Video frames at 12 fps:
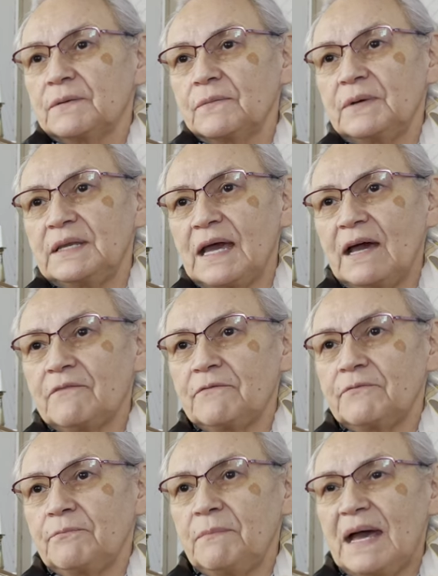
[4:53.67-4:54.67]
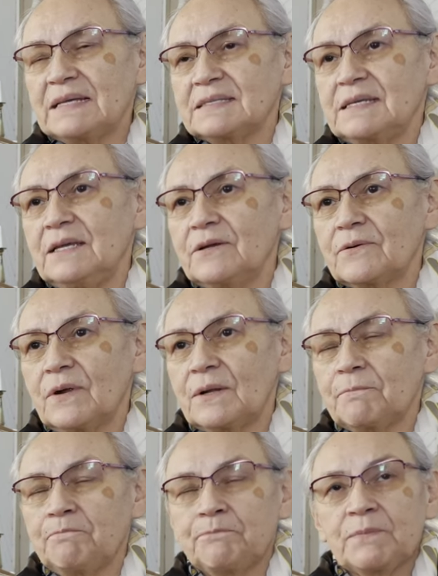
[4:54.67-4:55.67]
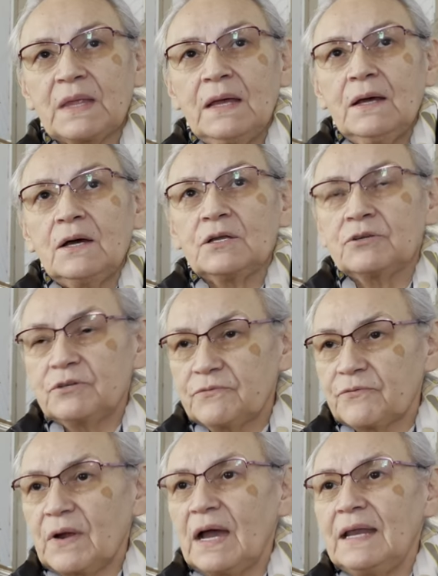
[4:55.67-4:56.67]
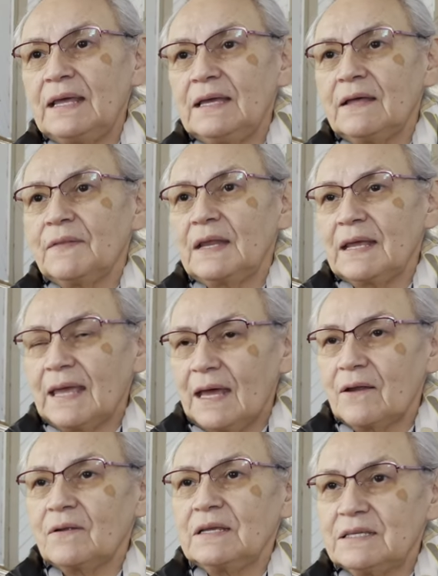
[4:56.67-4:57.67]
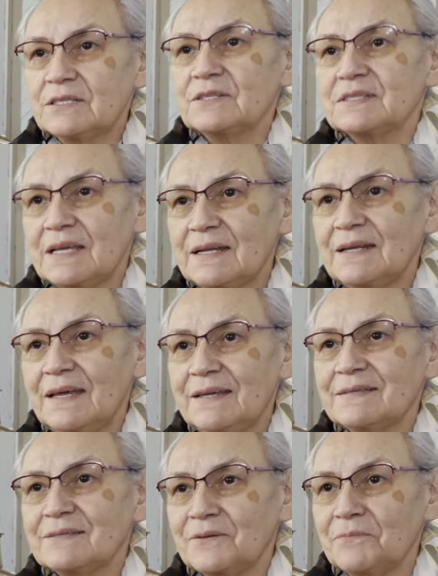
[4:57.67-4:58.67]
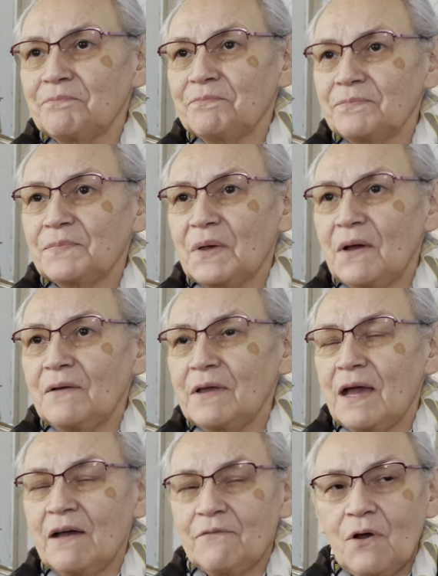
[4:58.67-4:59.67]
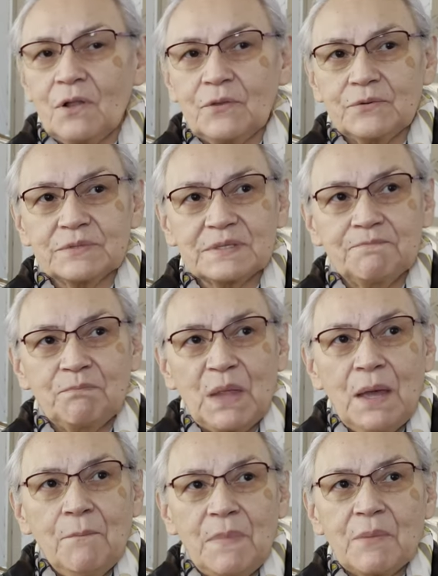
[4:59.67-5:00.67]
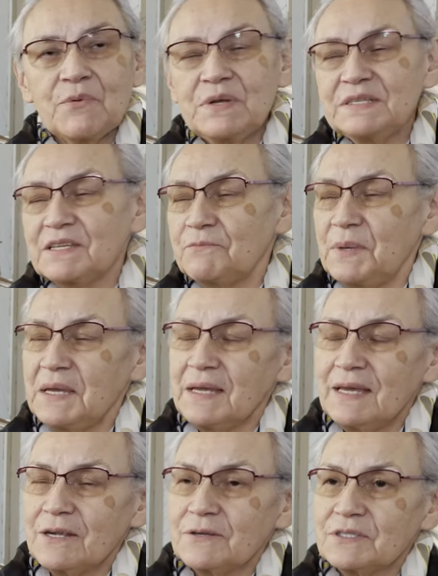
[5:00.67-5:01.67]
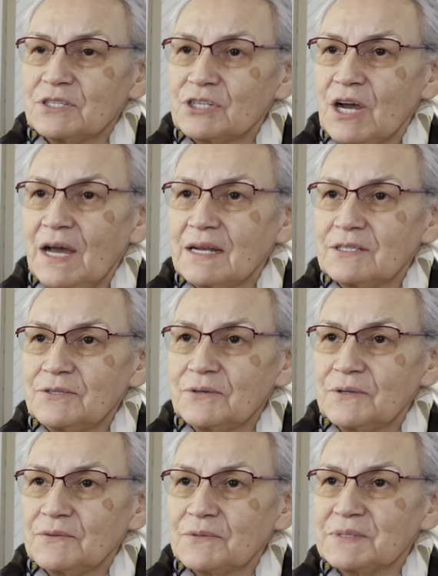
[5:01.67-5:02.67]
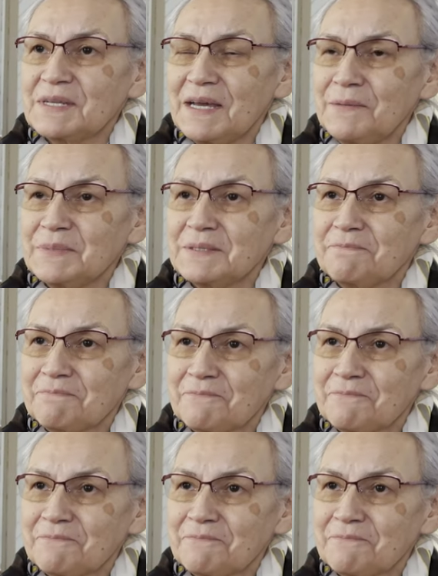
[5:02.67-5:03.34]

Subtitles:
We'd have mass here on Good Friday and then again on Easter Sunday. So I have all those memories of being here as a child during those times.